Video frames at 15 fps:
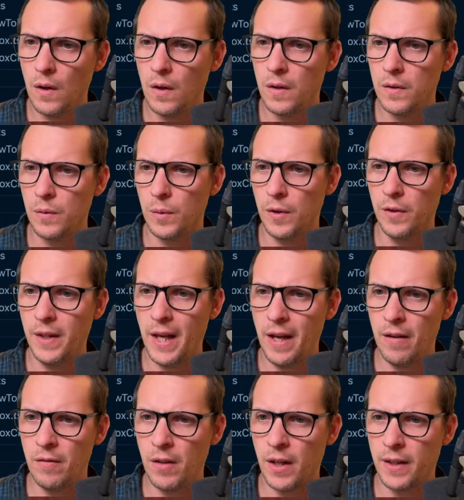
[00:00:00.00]
So we don't
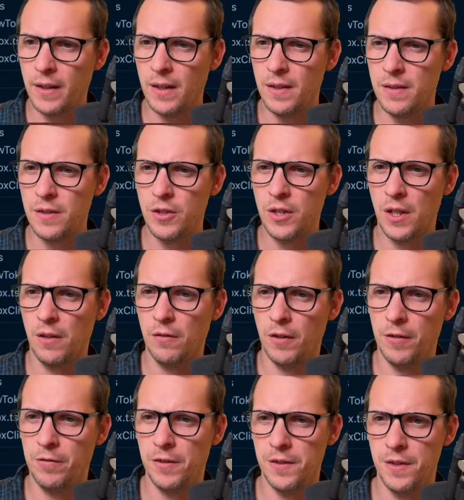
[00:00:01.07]
have like these shell
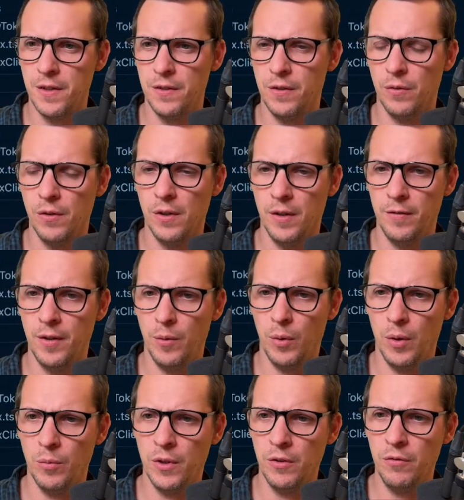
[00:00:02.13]
references
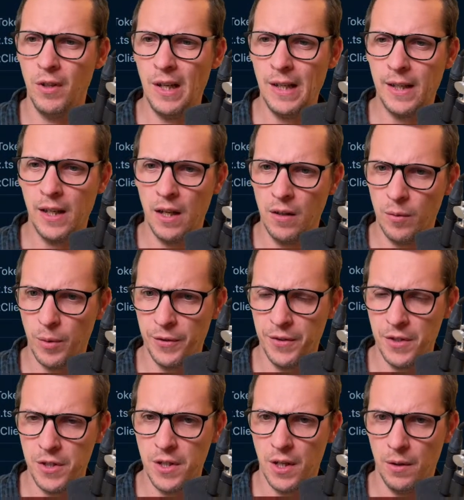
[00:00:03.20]
everywhere. We don't really care about the
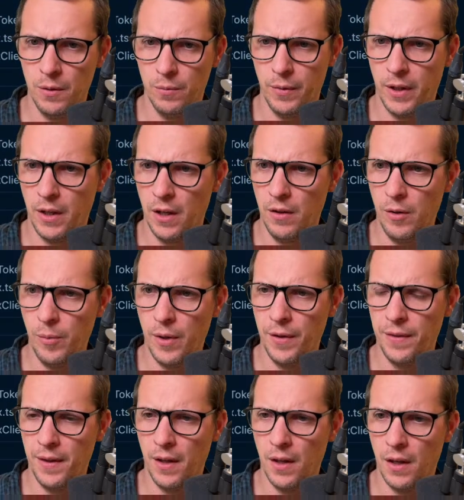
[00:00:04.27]
shell. We care
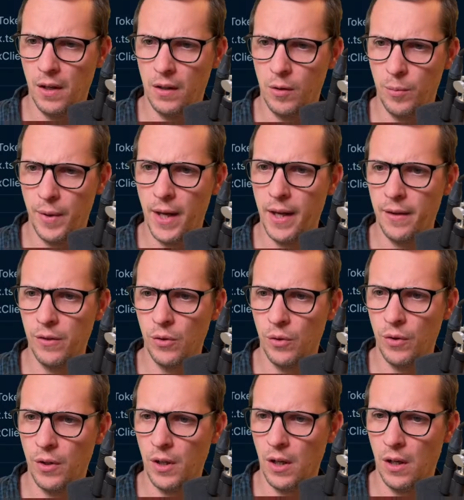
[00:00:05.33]
about the command
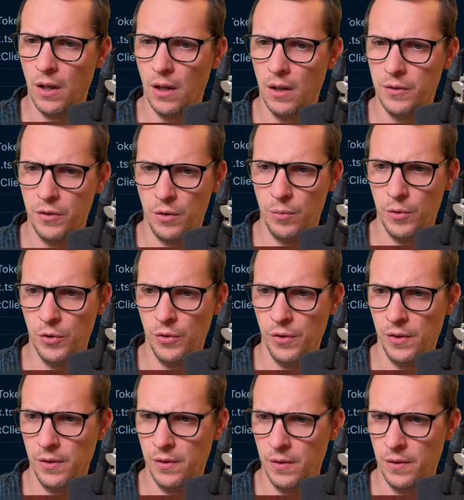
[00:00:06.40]
or the terminal.